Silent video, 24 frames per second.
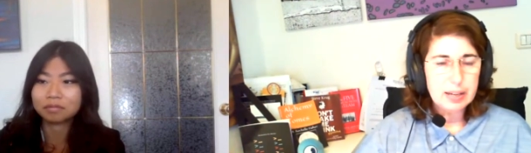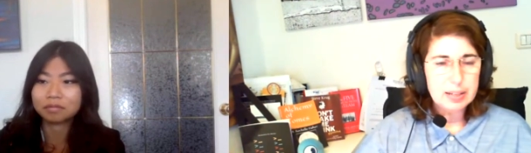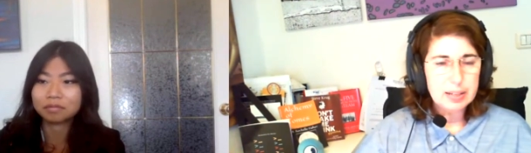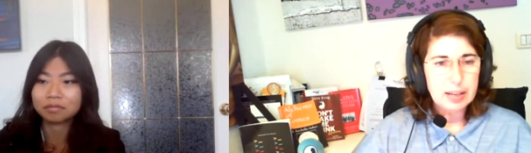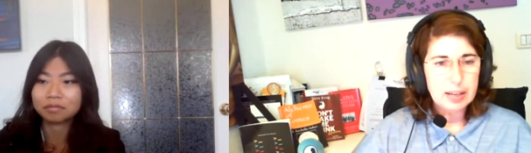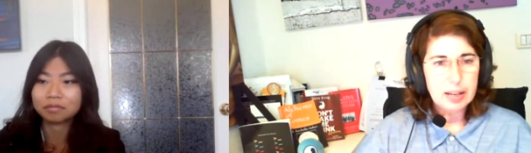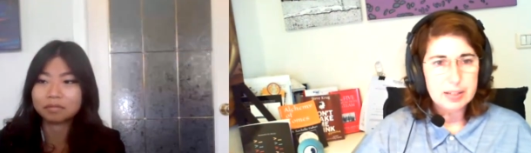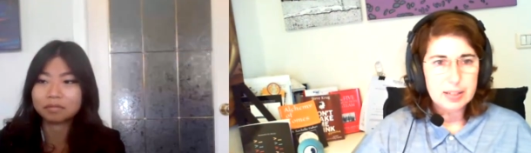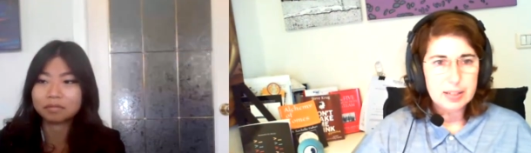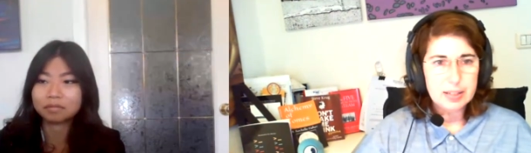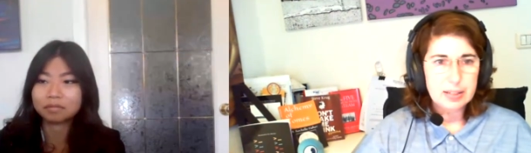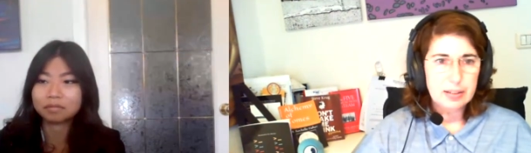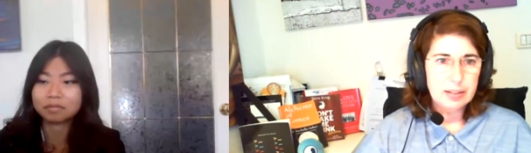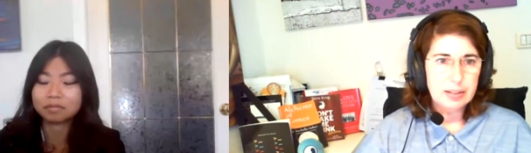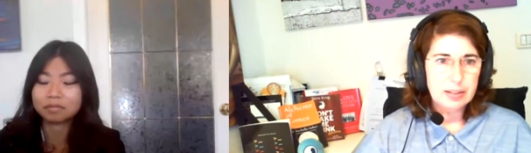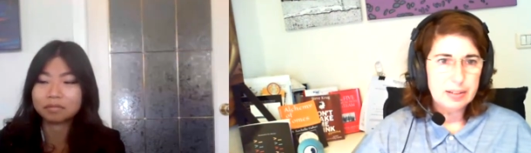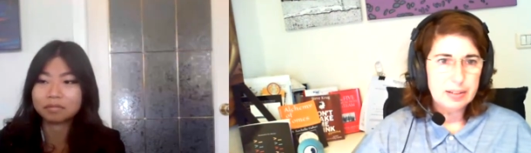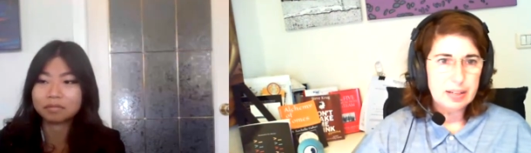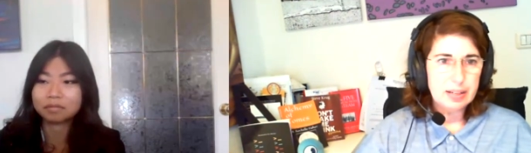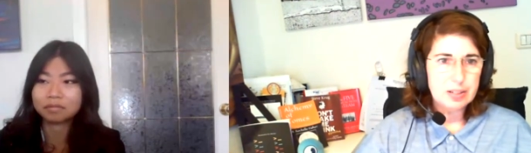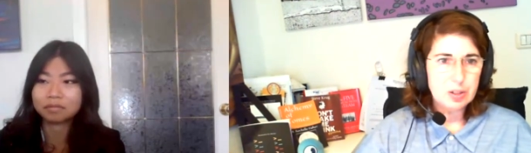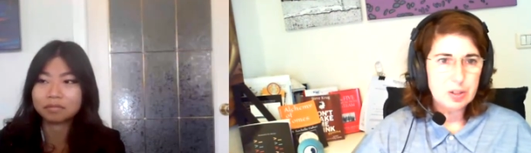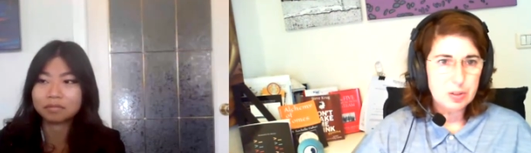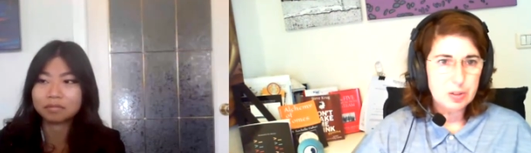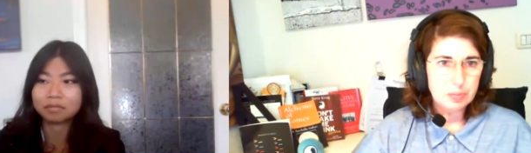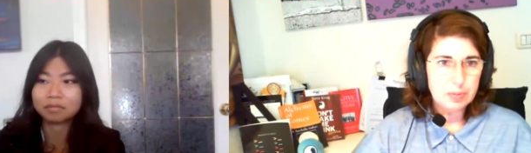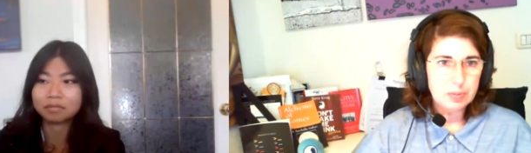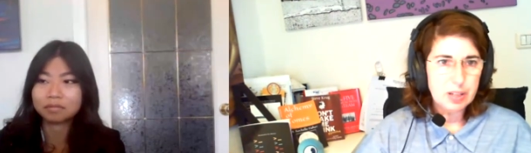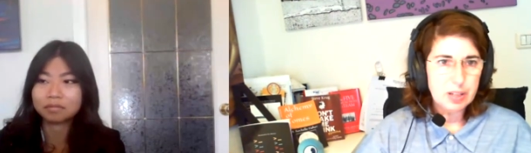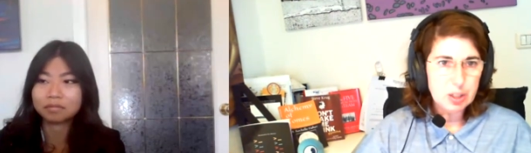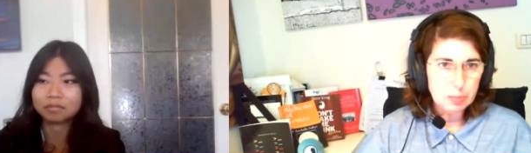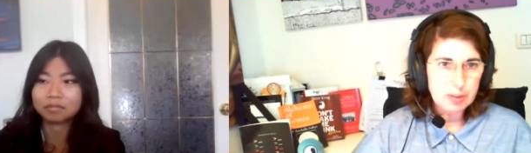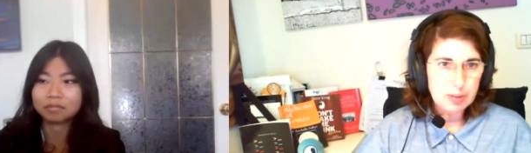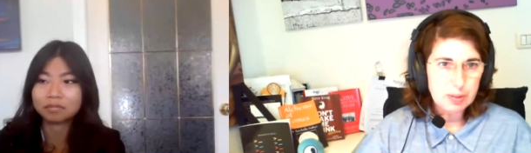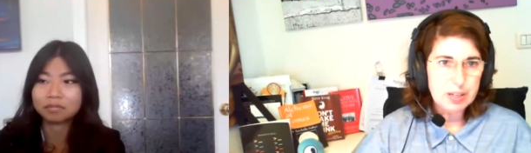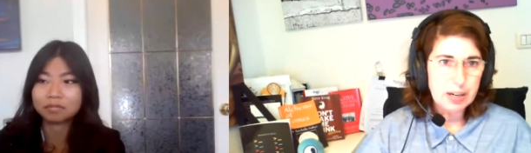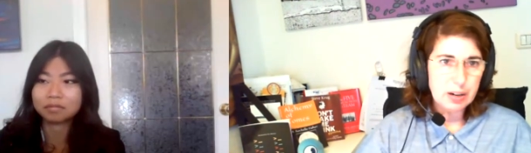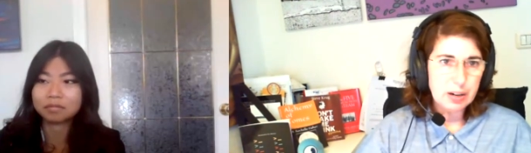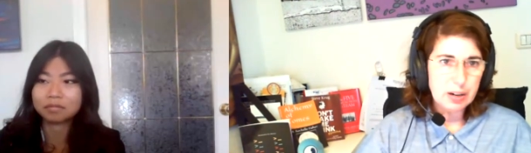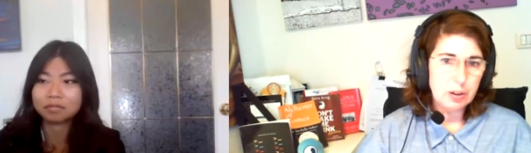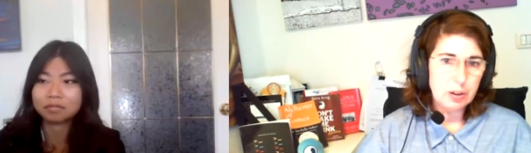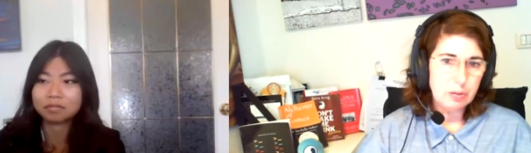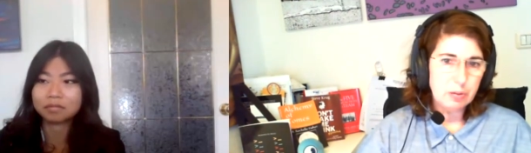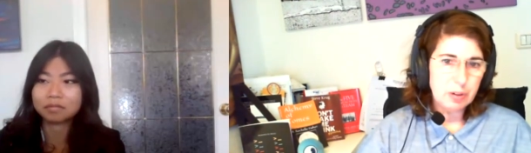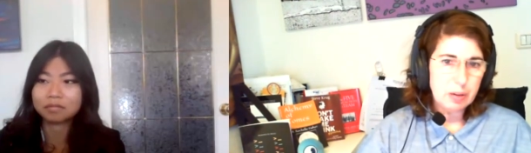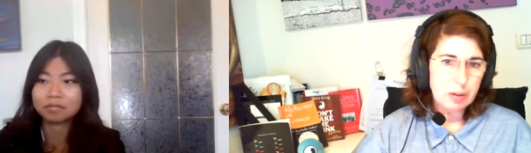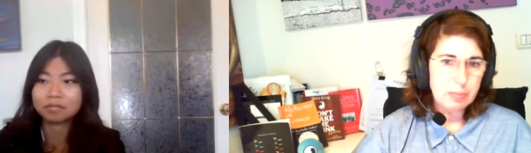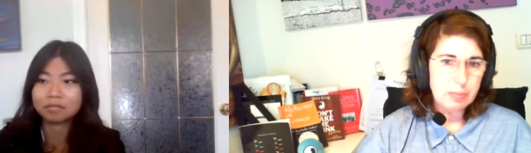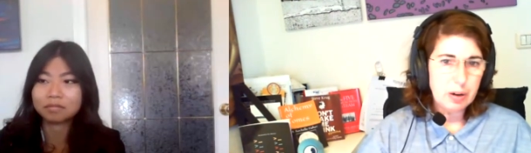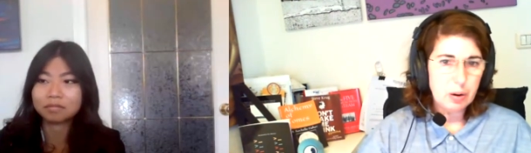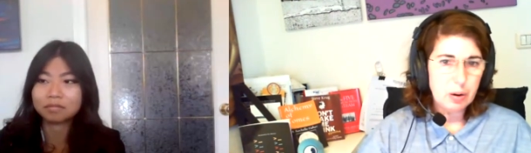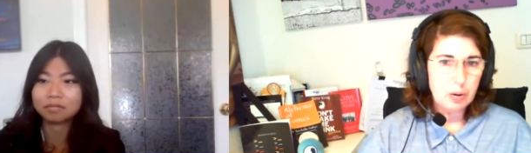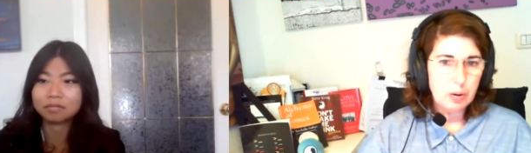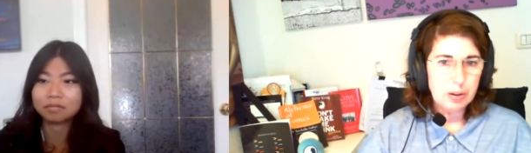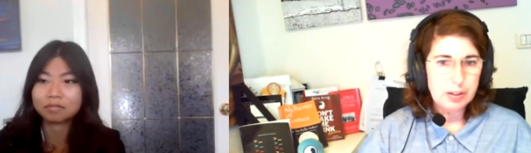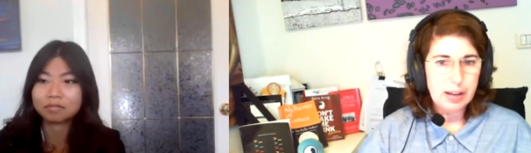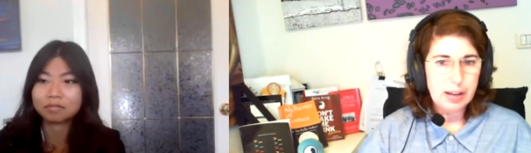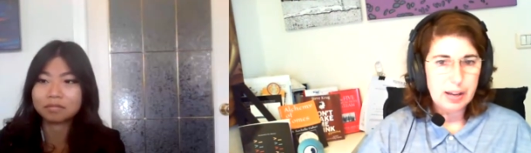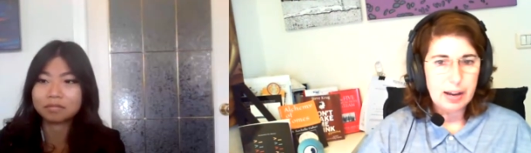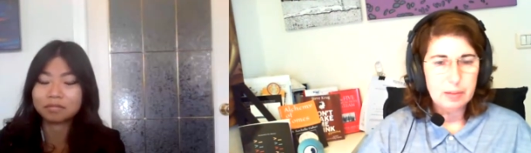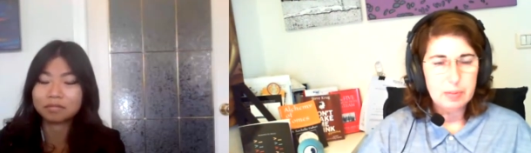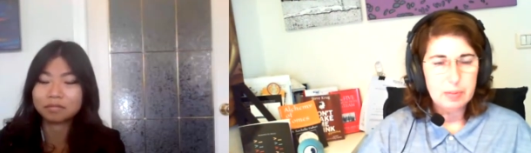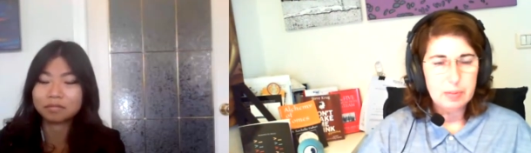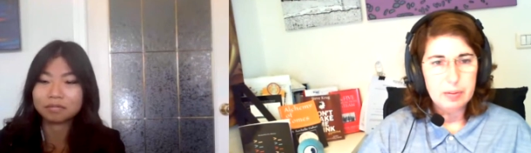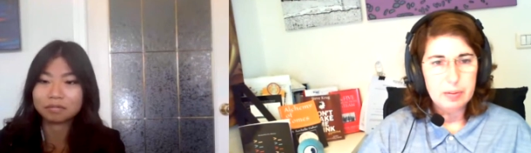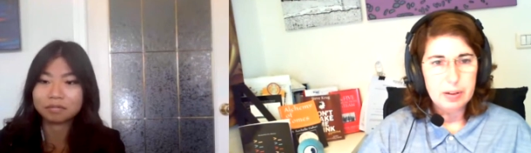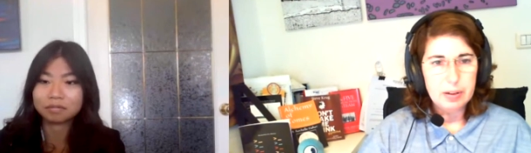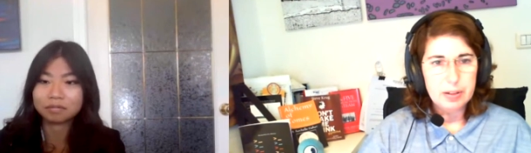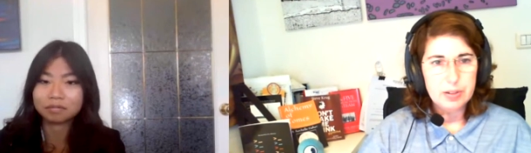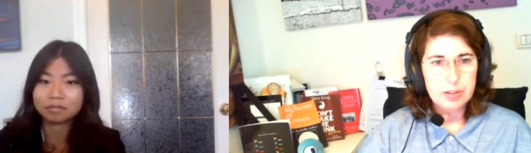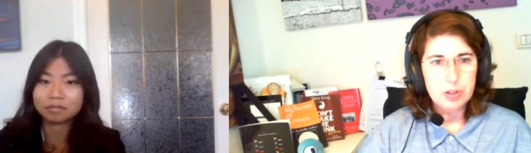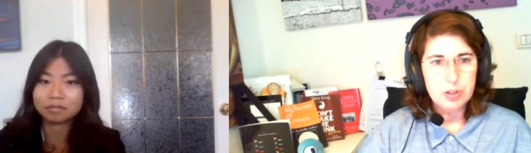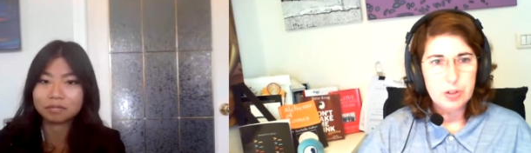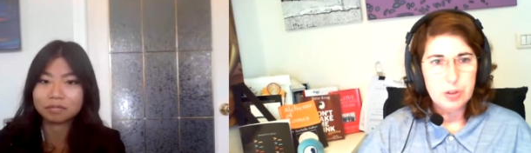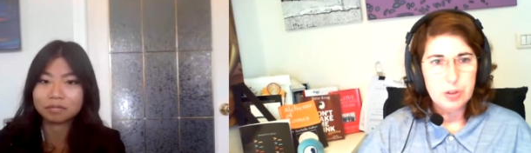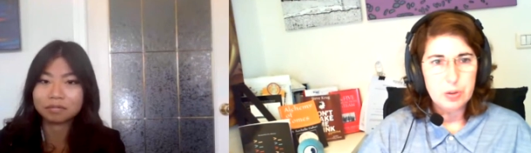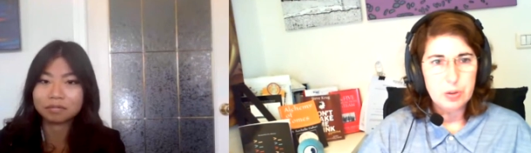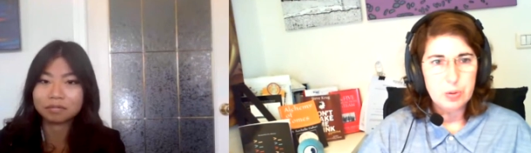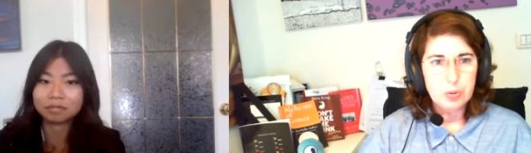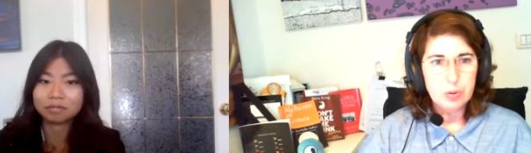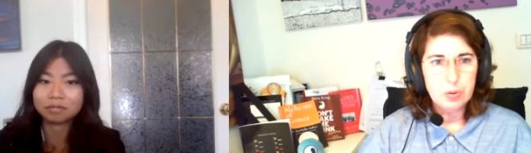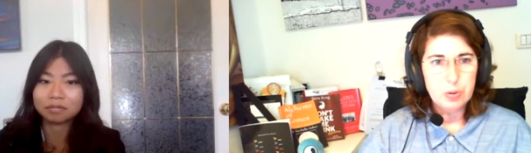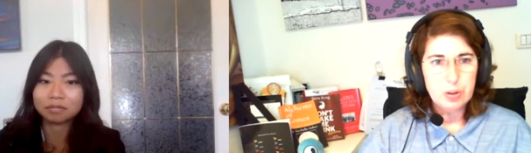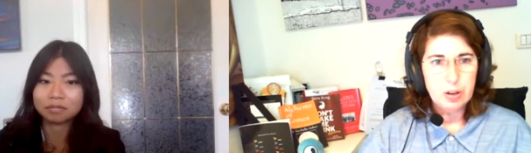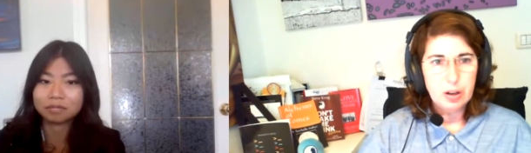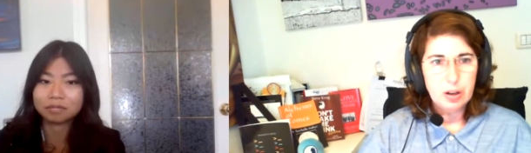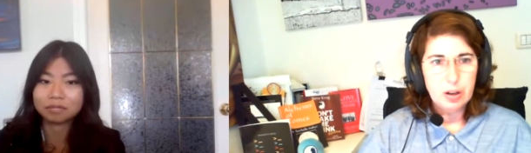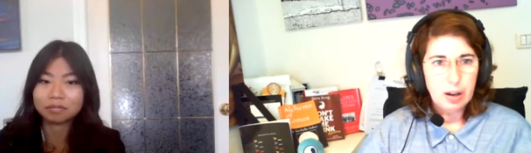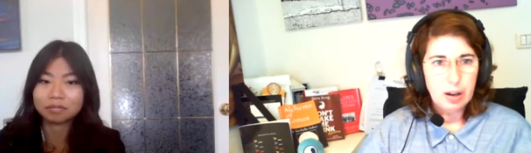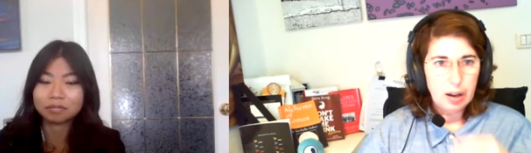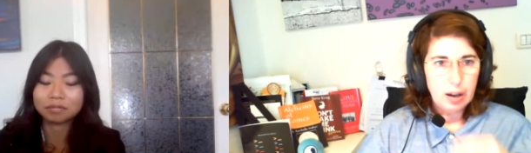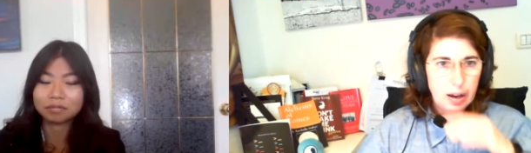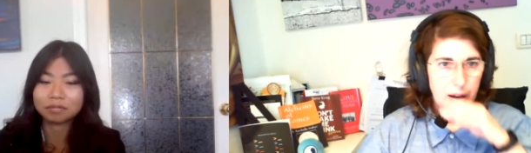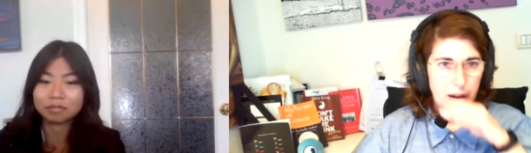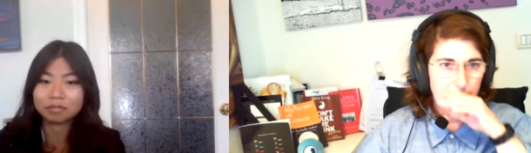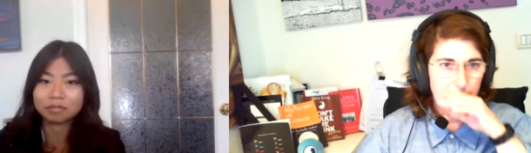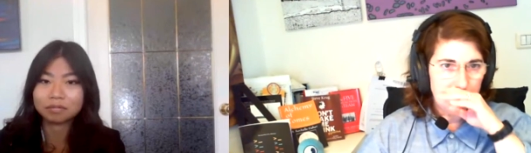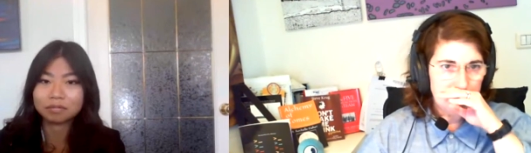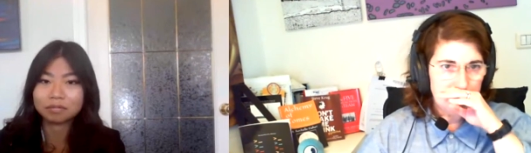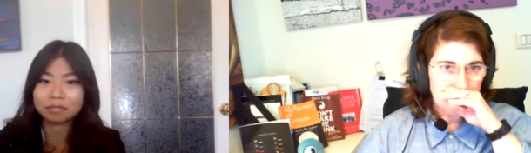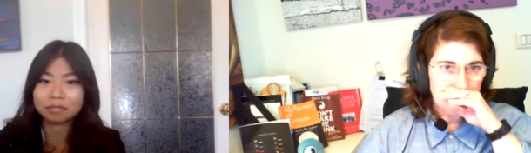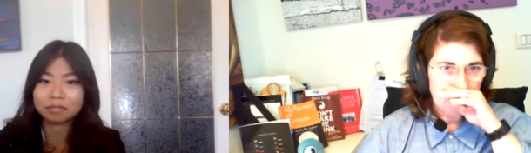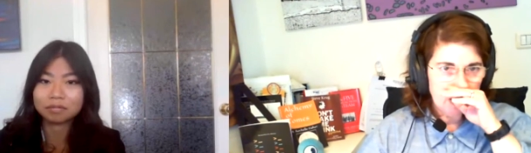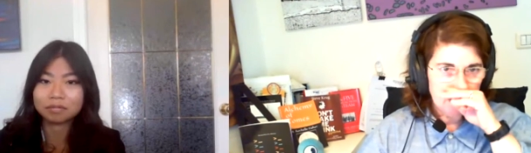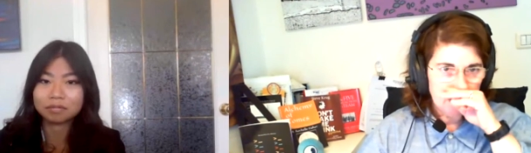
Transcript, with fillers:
Speaker 1: Is, is this this particular repo allowed me to um,